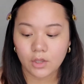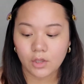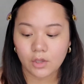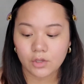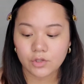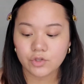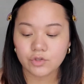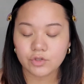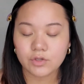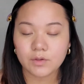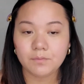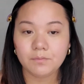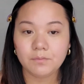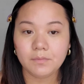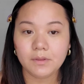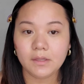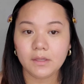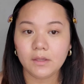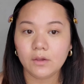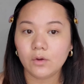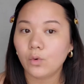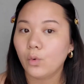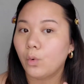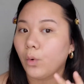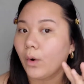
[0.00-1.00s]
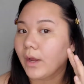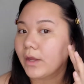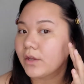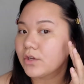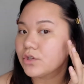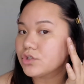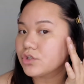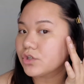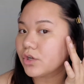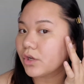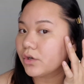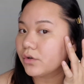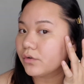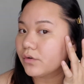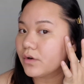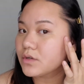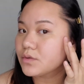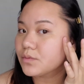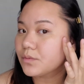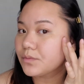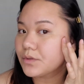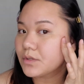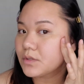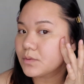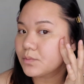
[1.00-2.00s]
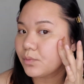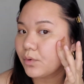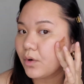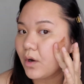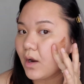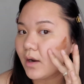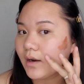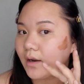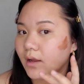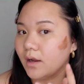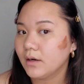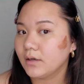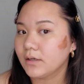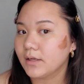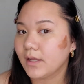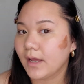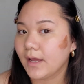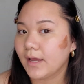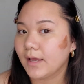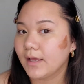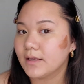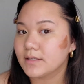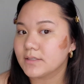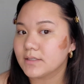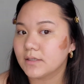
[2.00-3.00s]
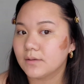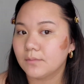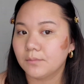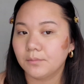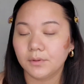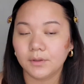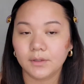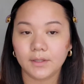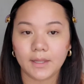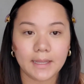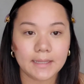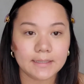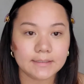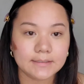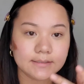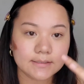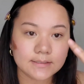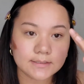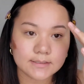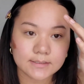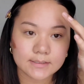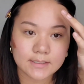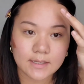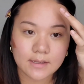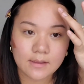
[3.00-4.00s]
You can be quite generous with this product as it blends